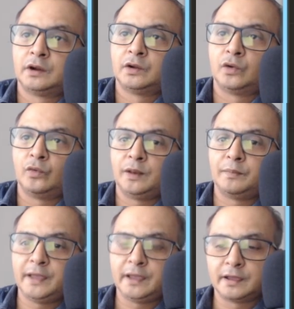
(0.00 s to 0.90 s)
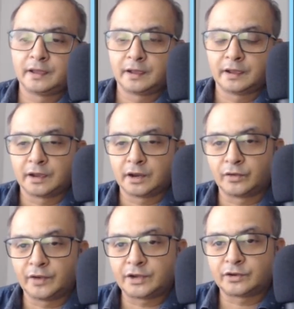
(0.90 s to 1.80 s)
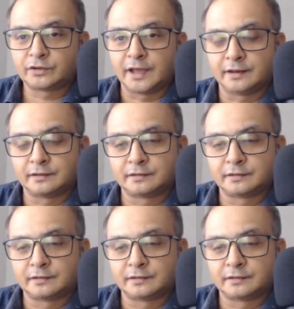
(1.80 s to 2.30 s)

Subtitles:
will be greater than,